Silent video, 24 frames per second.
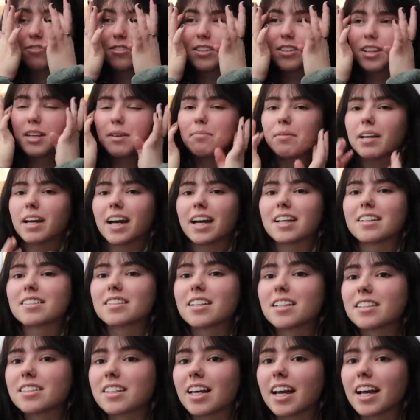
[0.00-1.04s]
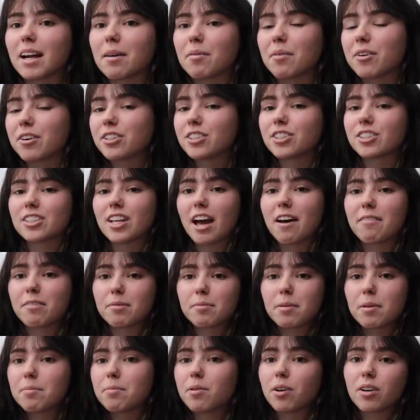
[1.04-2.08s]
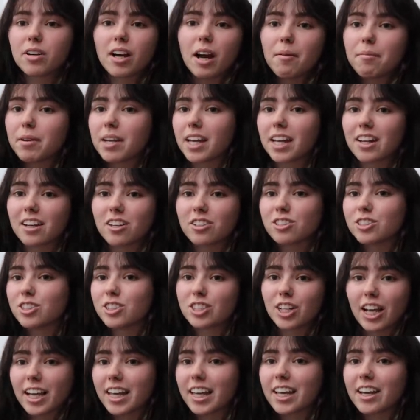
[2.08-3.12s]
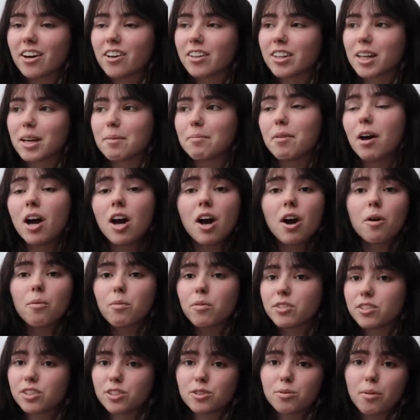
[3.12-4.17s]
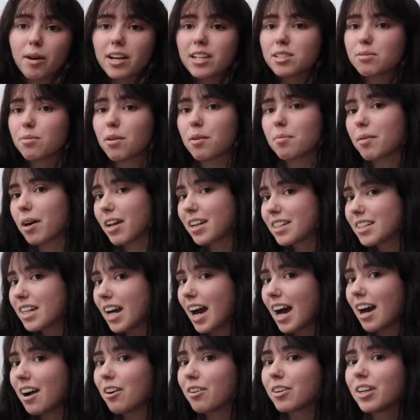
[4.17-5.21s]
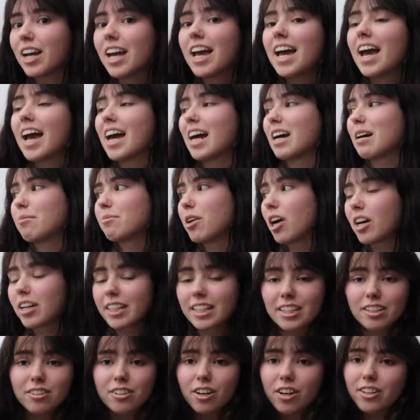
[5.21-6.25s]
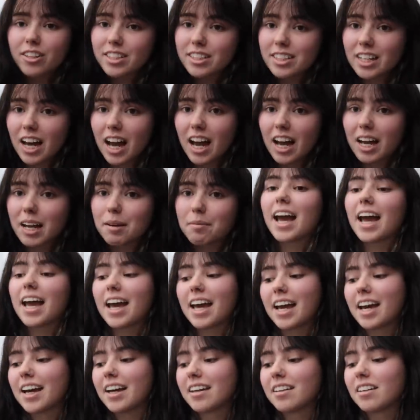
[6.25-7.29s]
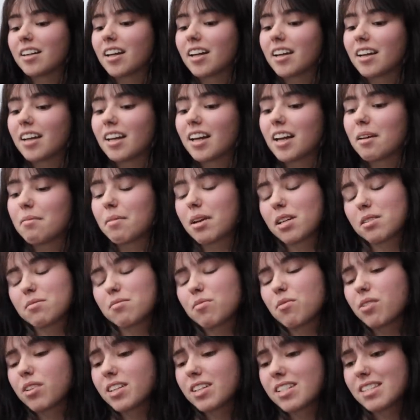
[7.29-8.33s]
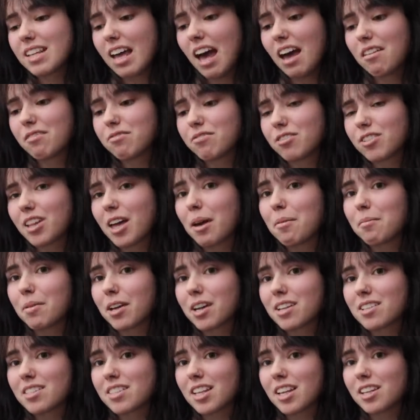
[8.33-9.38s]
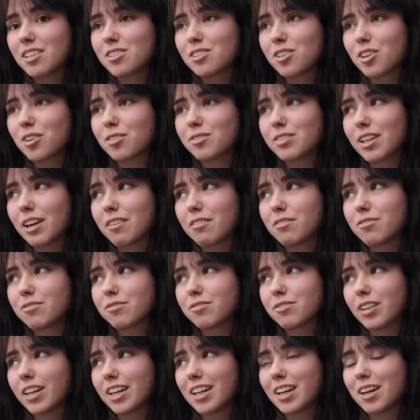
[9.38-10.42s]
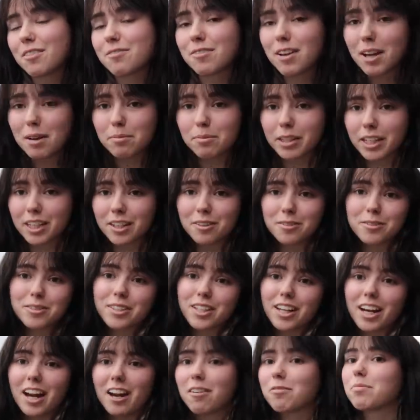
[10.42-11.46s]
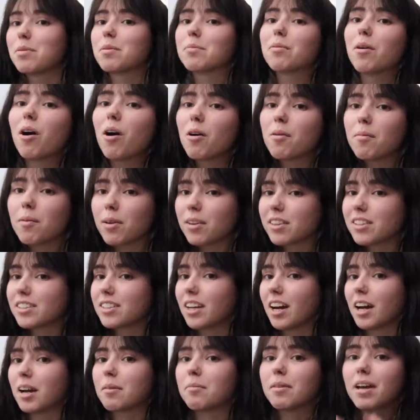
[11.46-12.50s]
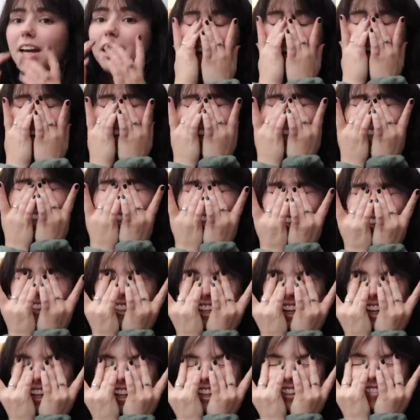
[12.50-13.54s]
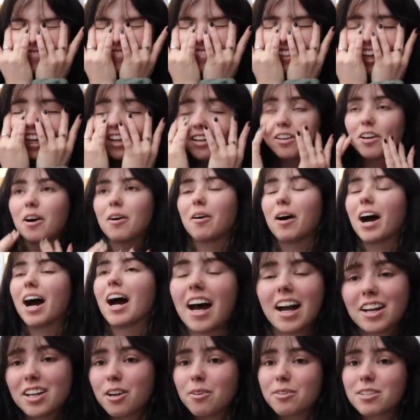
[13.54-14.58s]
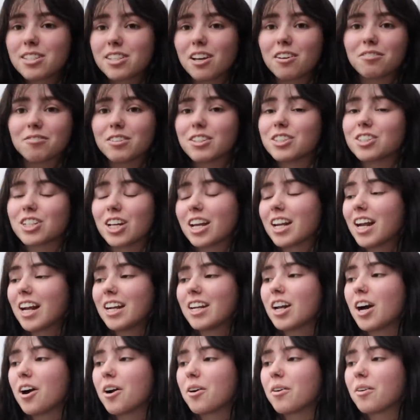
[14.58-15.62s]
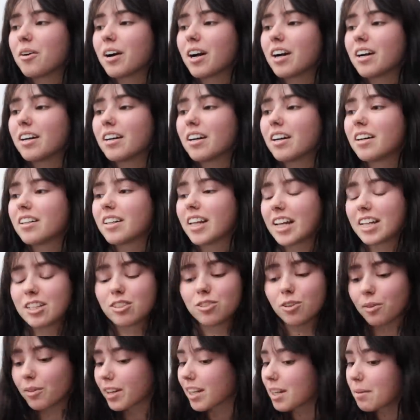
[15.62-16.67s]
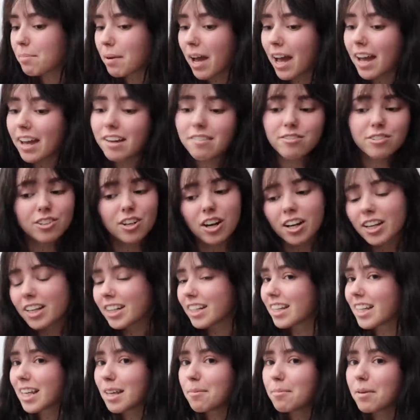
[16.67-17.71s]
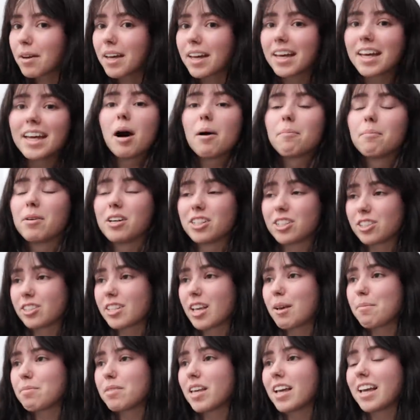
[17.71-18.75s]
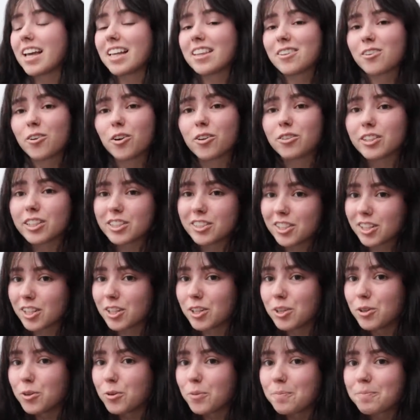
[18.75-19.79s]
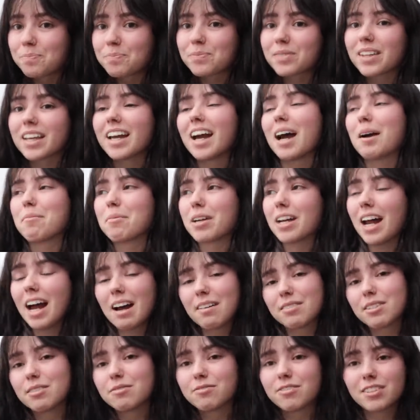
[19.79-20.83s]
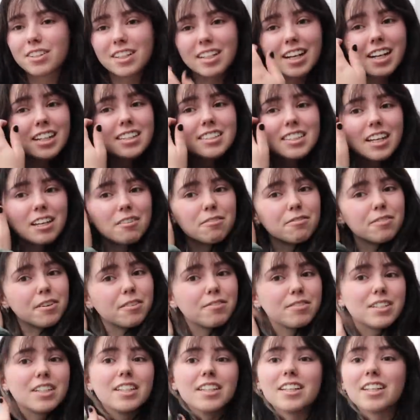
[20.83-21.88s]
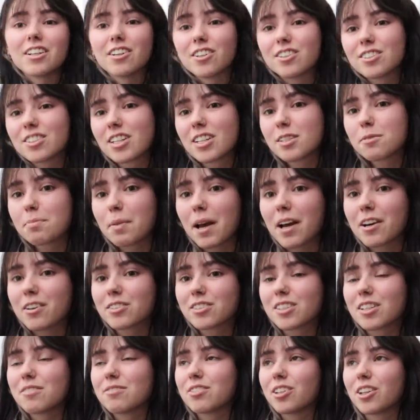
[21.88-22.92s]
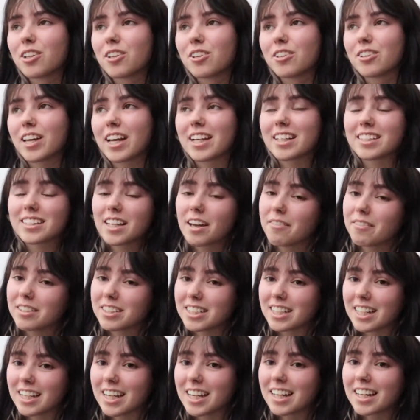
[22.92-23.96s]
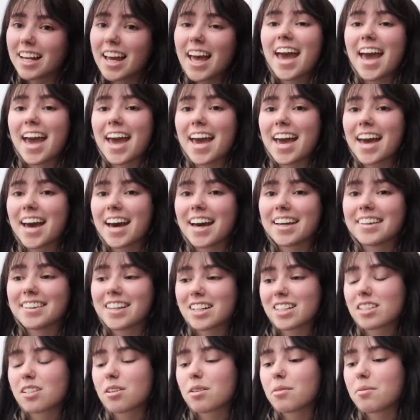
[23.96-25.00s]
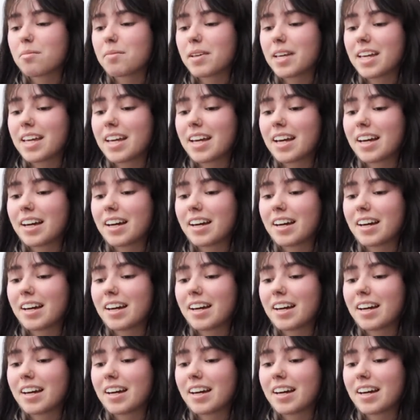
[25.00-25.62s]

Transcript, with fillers: for them, I guess, cuz like I'm always just having people coming in on checking on them once or twice while I'm out of town and I'm not here all the time. And it makes me really sad for them because they deserve to have like a family who's gonna have people home all the time. And it's just like, I don't know, I know it's selfish and I know like don't get a pet if you're not gonna keep it. But I just keep thinking there are only two. I'm gonna have them for the next like 15 years because Bengals live till they're like 17, and that's gonna be